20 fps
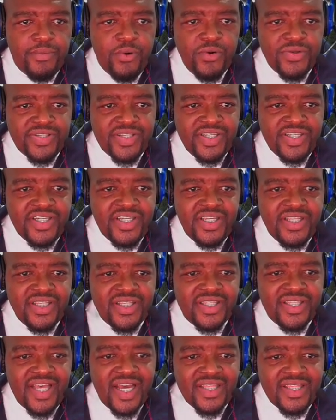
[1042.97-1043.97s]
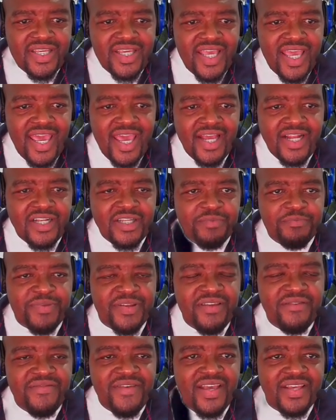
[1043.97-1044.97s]
positions that he held
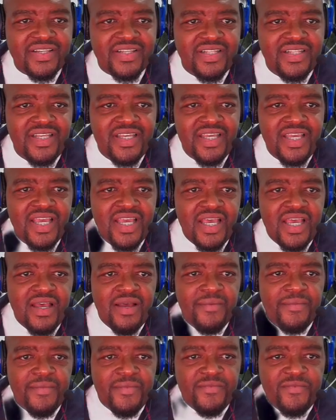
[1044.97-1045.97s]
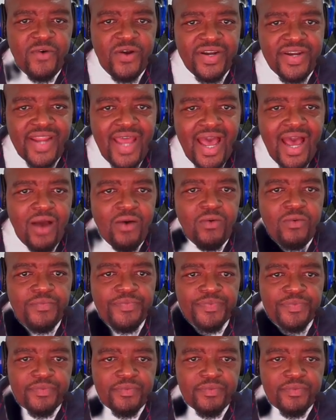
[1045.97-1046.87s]
previously, for now,